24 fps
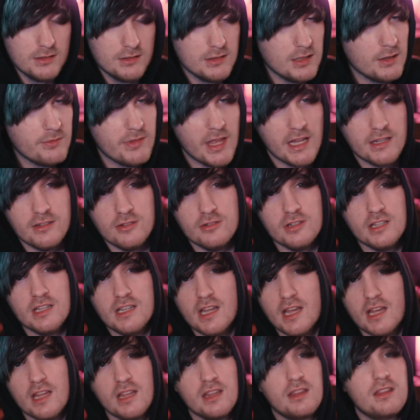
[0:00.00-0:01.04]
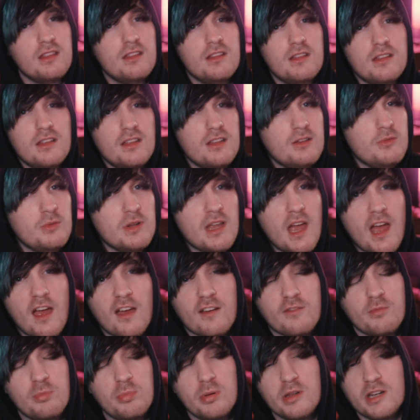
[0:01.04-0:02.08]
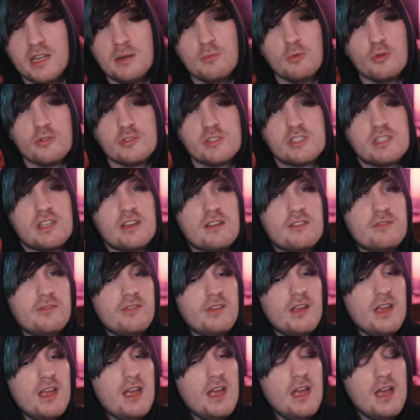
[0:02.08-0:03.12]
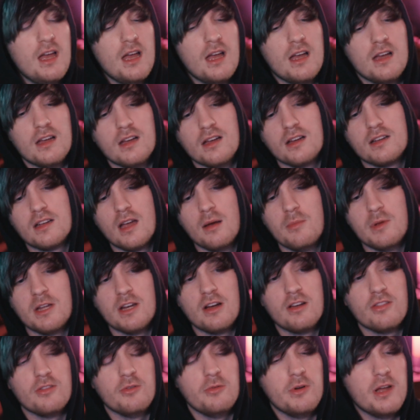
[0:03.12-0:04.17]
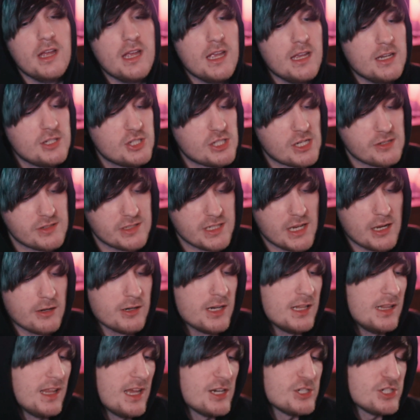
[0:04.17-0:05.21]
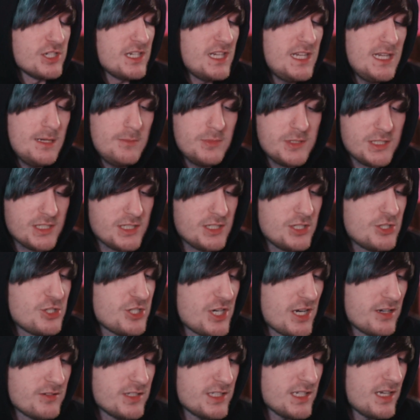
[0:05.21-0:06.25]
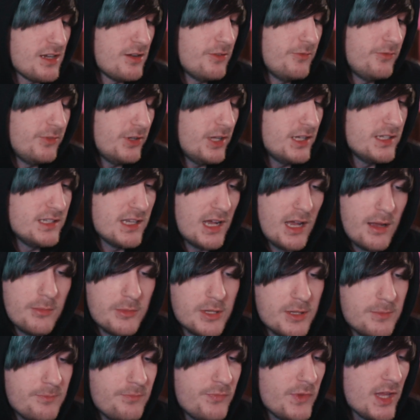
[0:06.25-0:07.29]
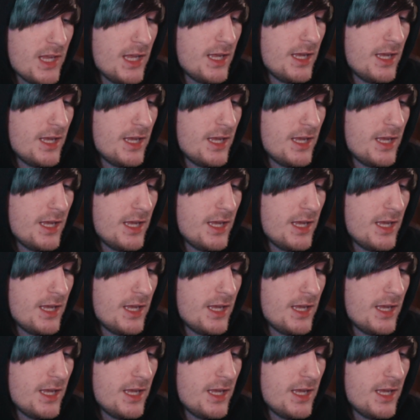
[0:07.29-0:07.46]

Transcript: Love that dude to death. We have plenty more stuff coming on the way. Shouts out Elijah Heaps. Shouts out Vlud Diamond.